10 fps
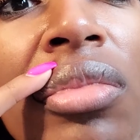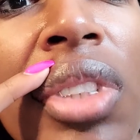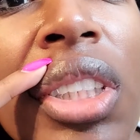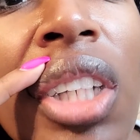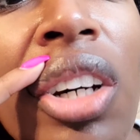
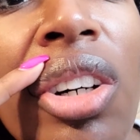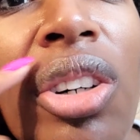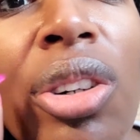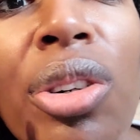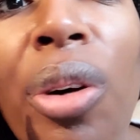
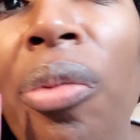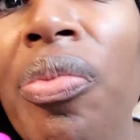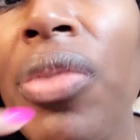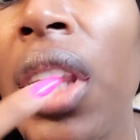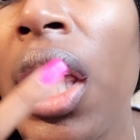So,
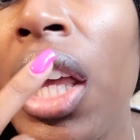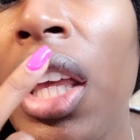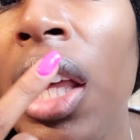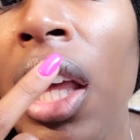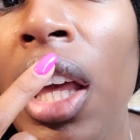
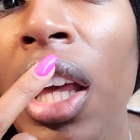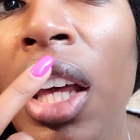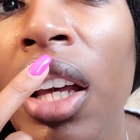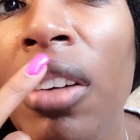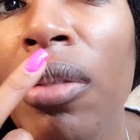
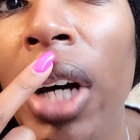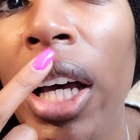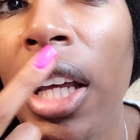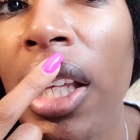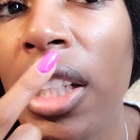
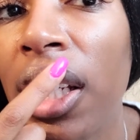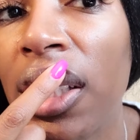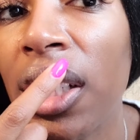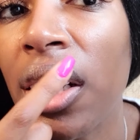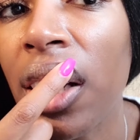but it
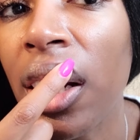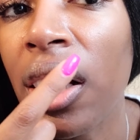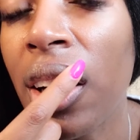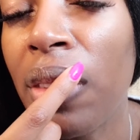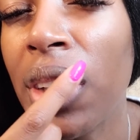doesn't,
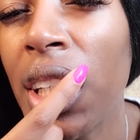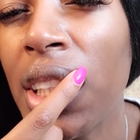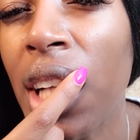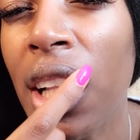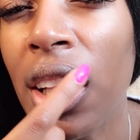I mean,
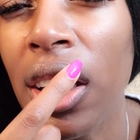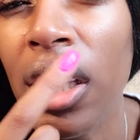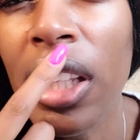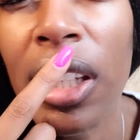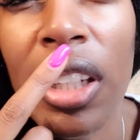it's a
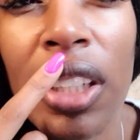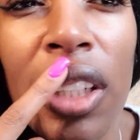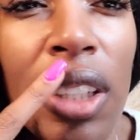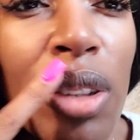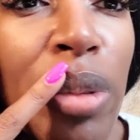
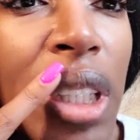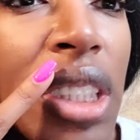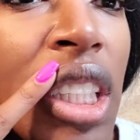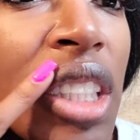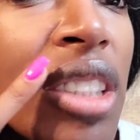little
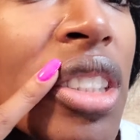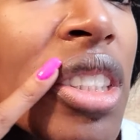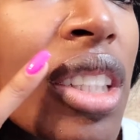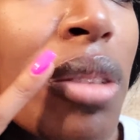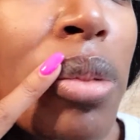bit tender
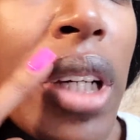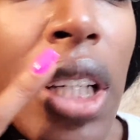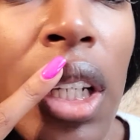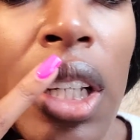still, but